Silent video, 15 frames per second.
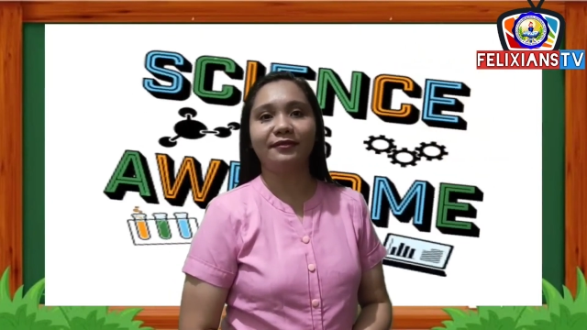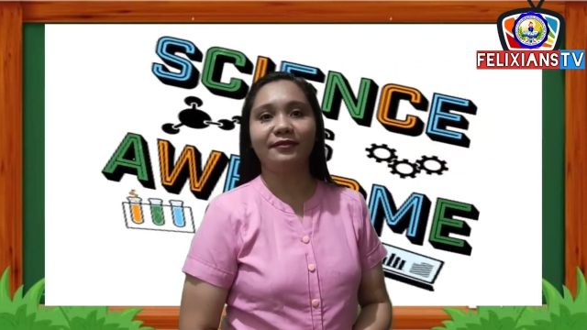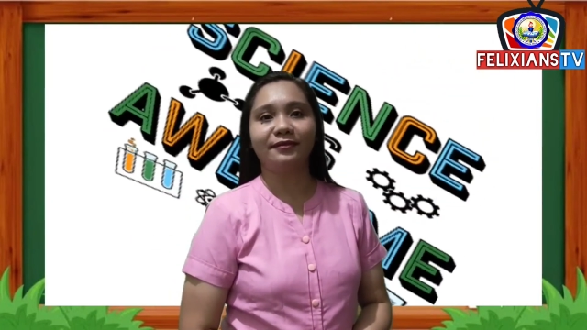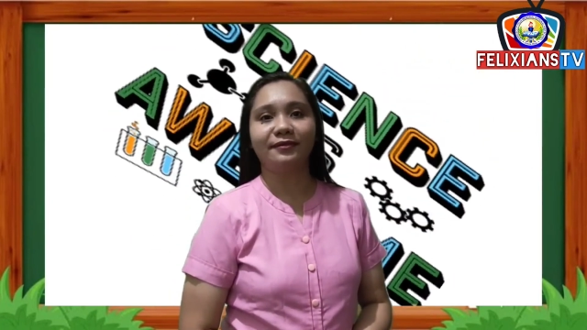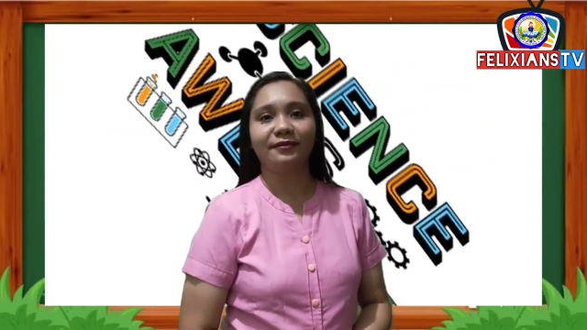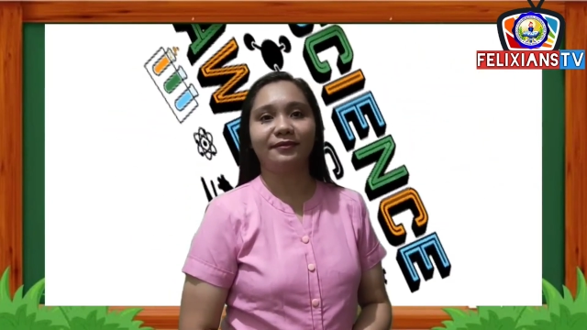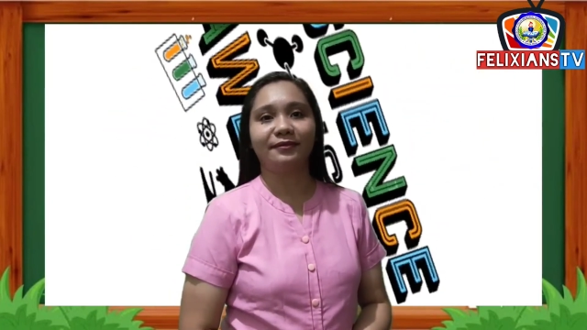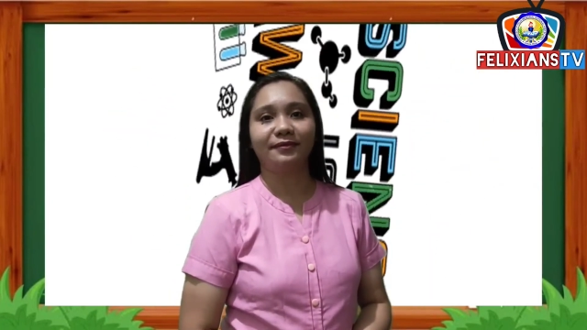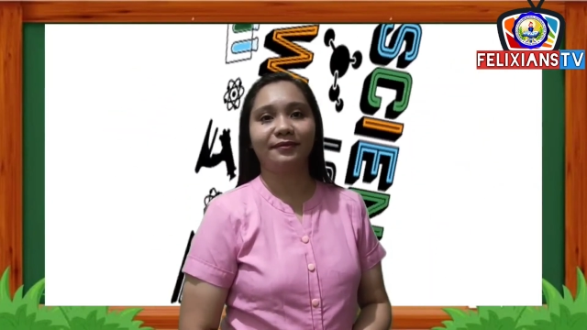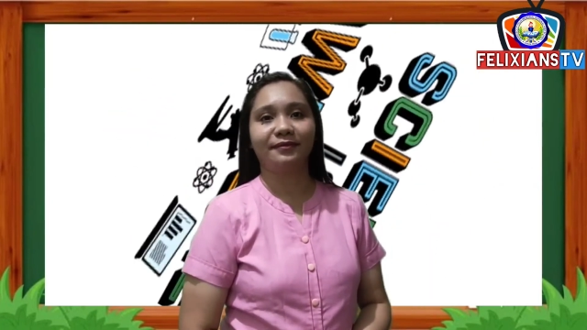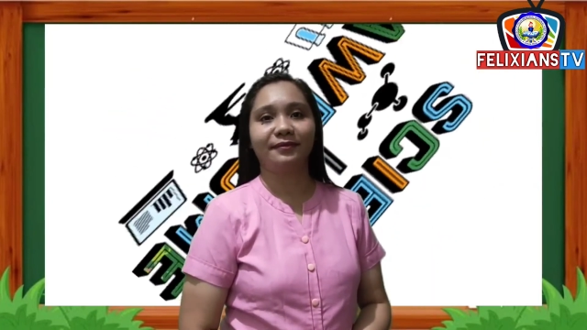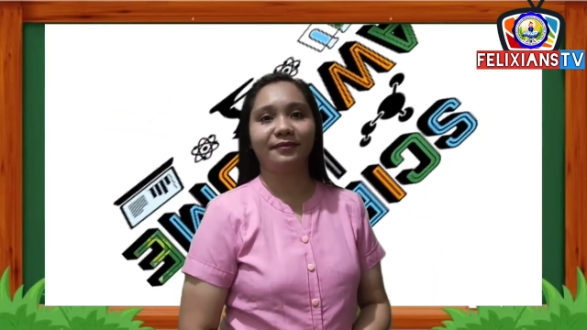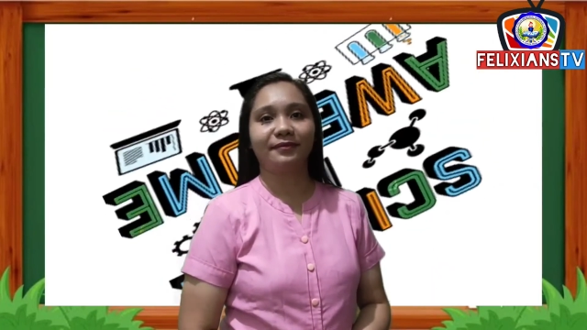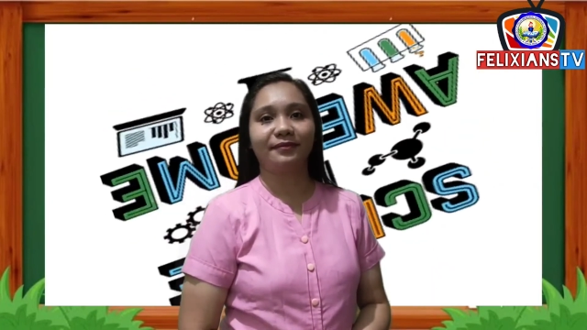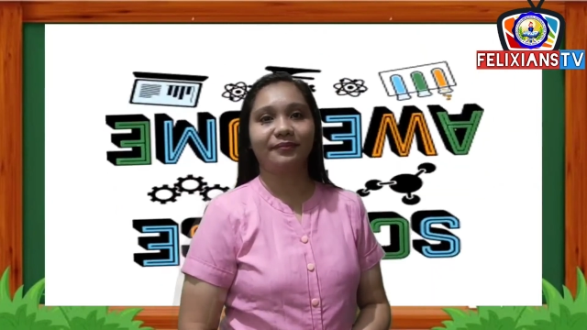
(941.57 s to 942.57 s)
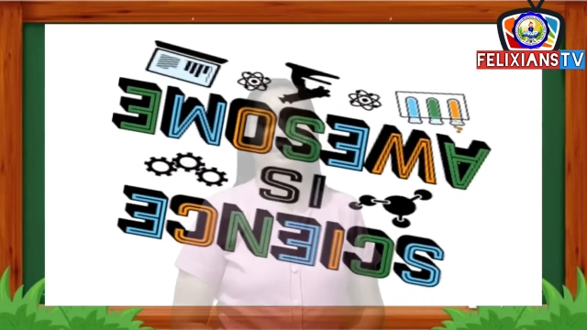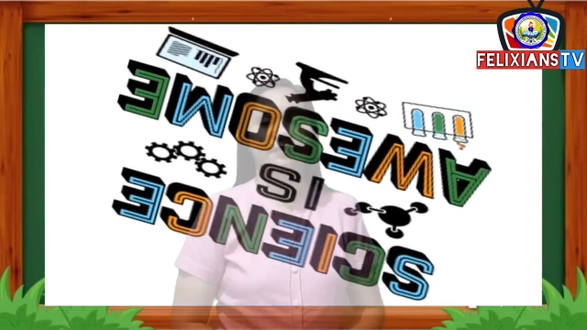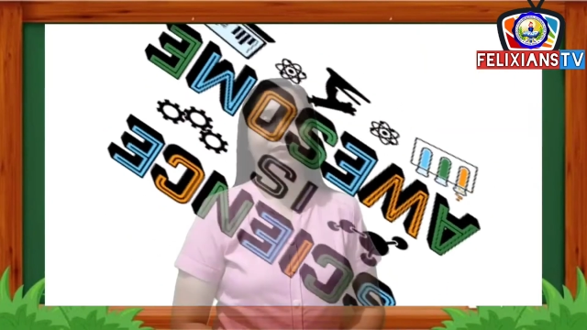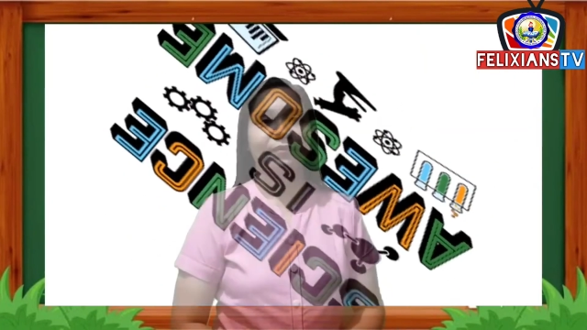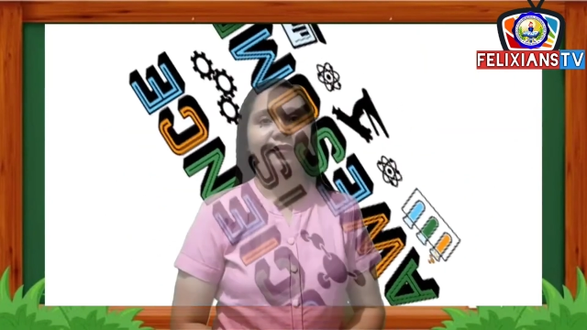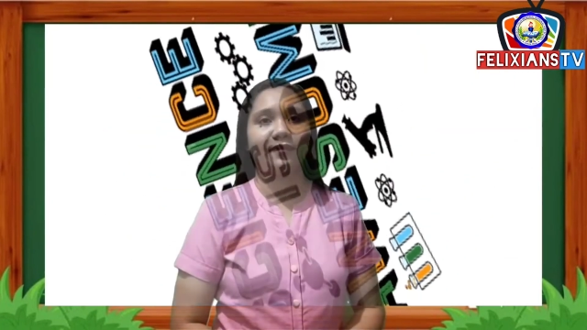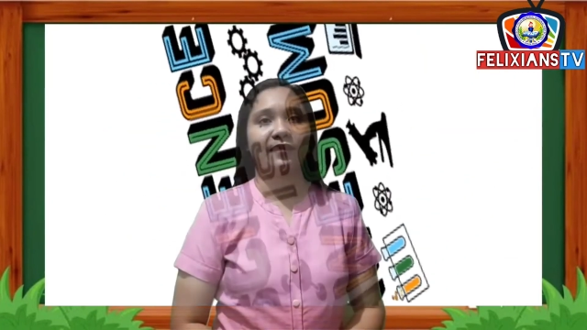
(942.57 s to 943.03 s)

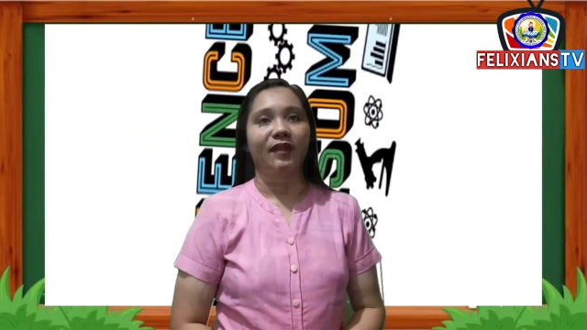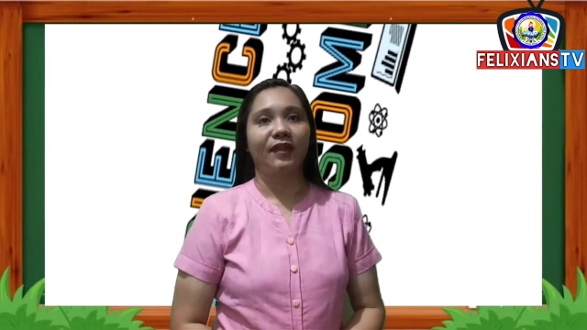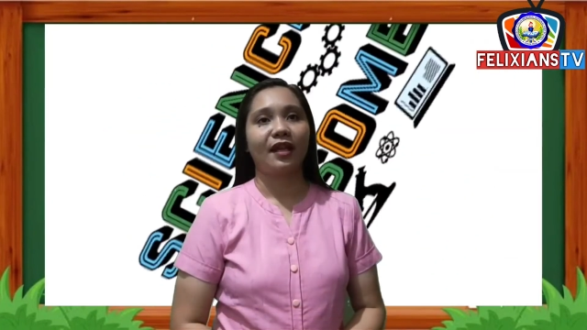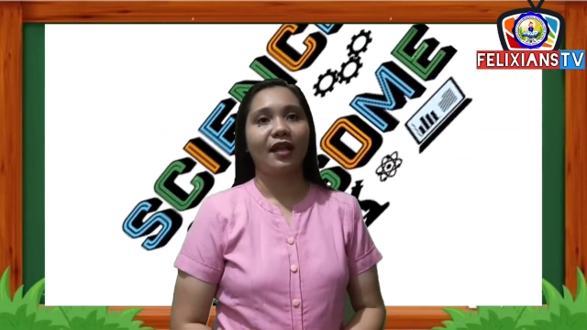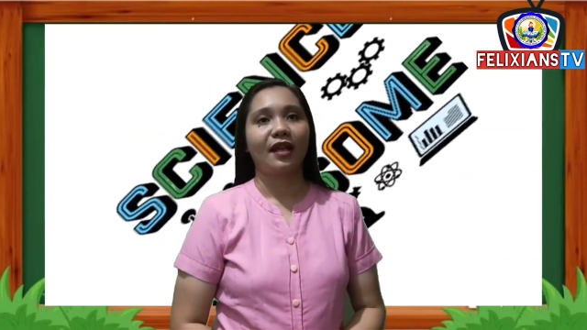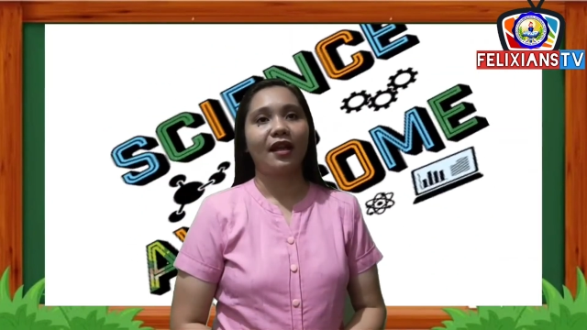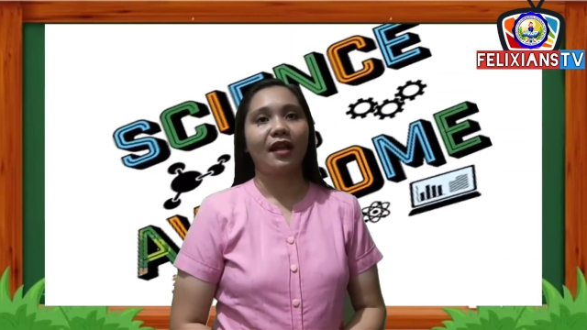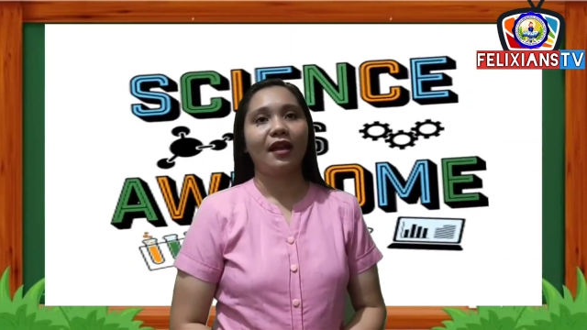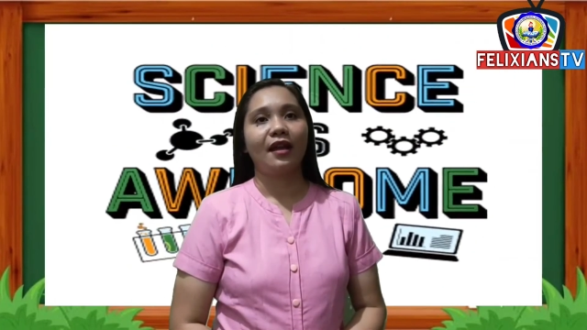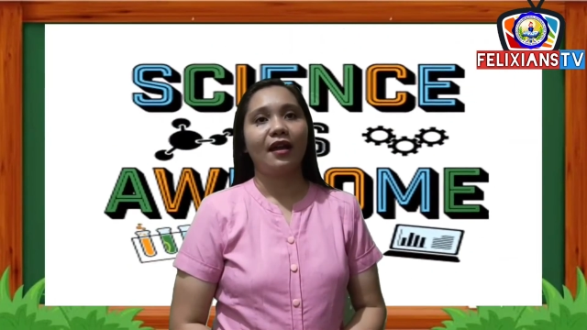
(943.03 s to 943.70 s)
Nothing is said.